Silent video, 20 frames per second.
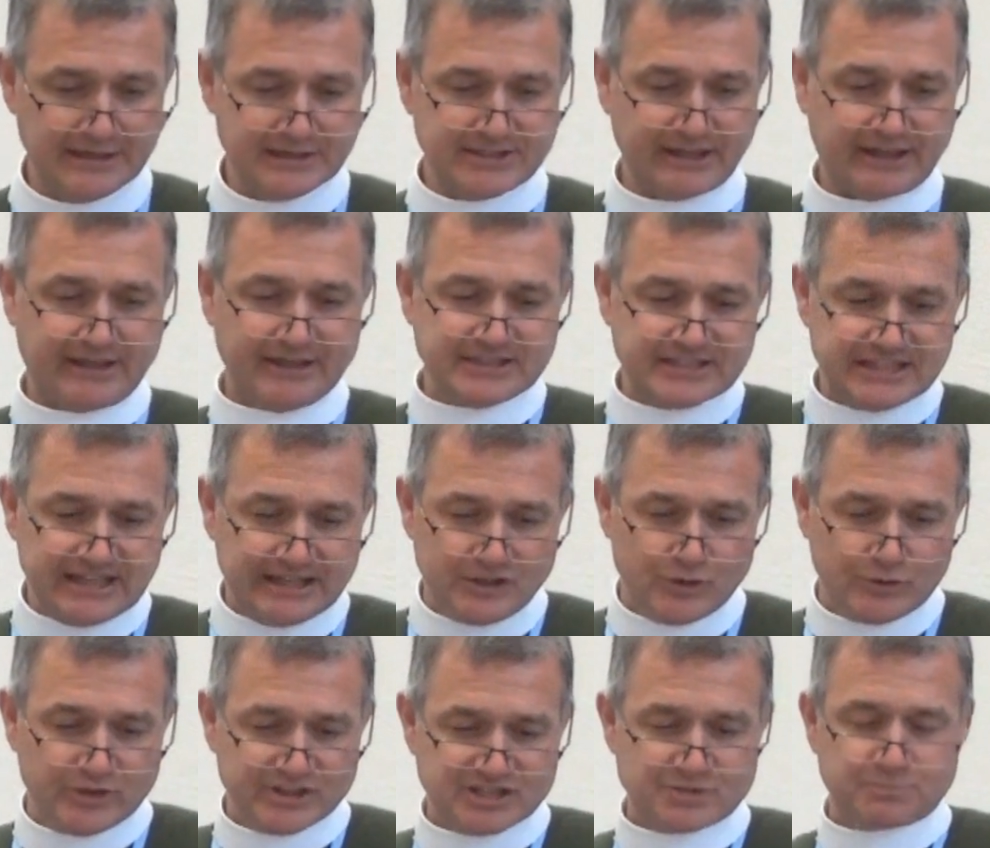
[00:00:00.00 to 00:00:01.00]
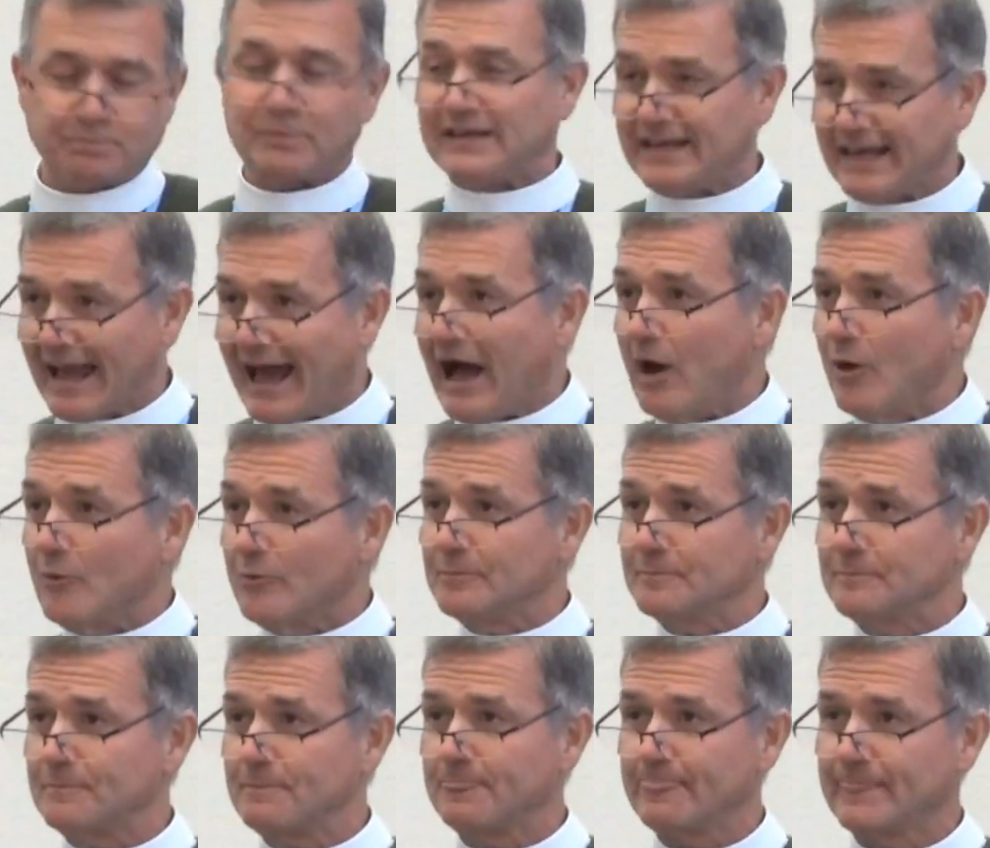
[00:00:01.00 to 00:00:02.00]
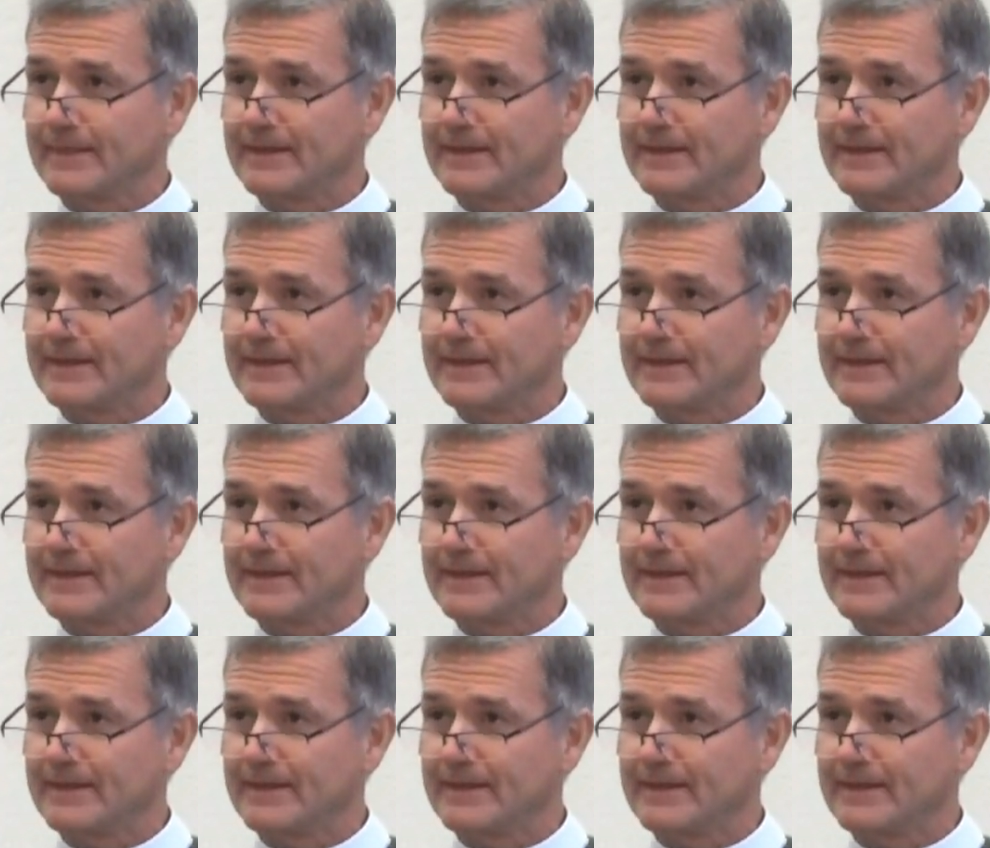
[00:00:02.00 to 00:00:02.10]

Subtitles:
to continue to speak out,